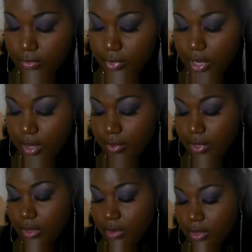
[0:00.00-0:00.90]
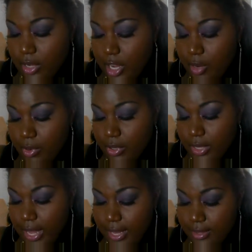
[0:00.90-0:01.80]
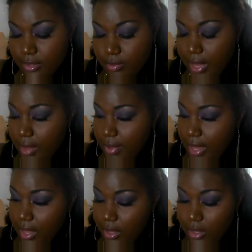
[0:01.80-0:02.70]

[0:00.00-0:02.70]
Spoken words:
Now I put it on Amber Lights by MAC.